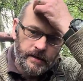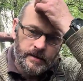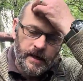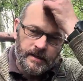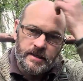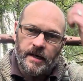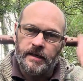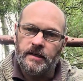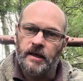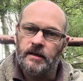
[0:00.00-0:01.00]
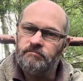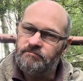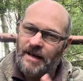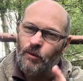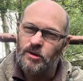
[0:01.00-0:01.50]
I decided that
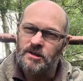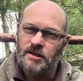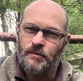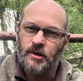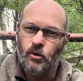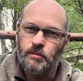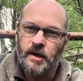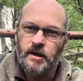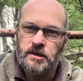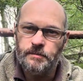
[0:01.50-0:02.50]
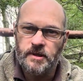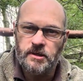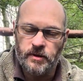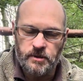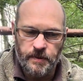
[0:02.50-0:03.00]
that wasn't something I want my customers to
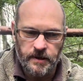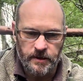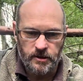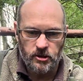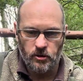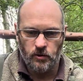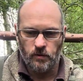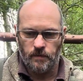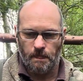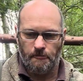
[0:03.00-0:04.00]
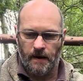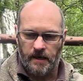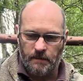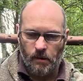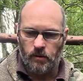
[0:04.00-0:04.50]
experience, so I
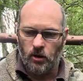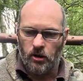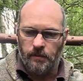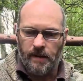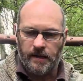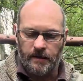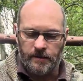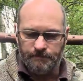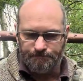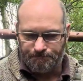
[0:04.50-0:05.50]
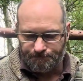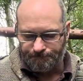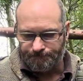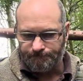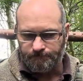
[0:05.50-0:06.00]
came up with a locking mechanism
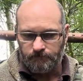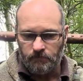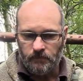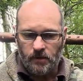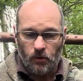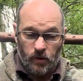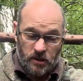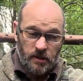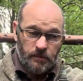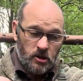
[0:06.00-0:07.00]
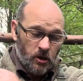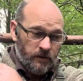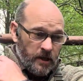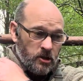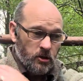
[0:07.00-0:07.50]
which seemed to solve
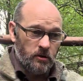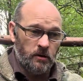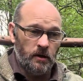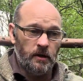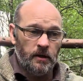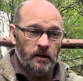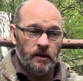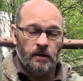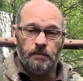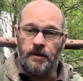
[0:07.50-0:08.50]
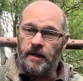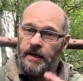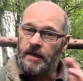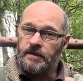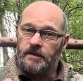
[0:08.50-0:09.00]
the issue, but then
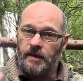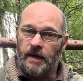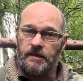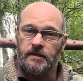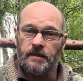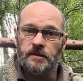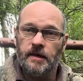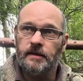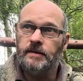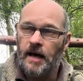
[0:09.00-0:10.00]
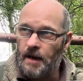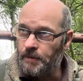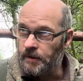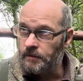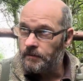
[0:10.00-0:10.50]
as things tend to
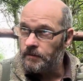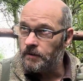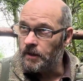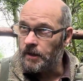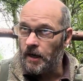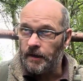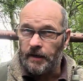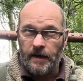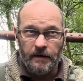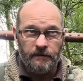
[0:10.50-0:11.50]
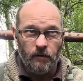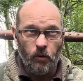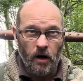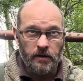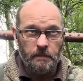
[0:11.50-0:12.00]
happen, you can't account for
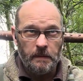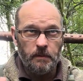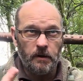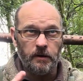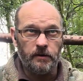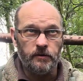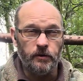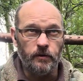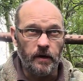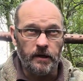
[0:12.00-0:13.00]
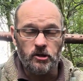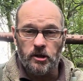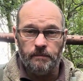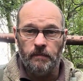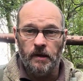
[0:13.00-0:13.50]
what other people are going to do, and
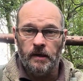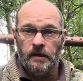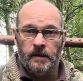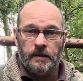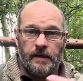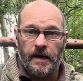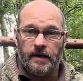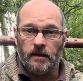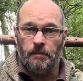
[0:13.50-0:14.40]
Jim, carrying the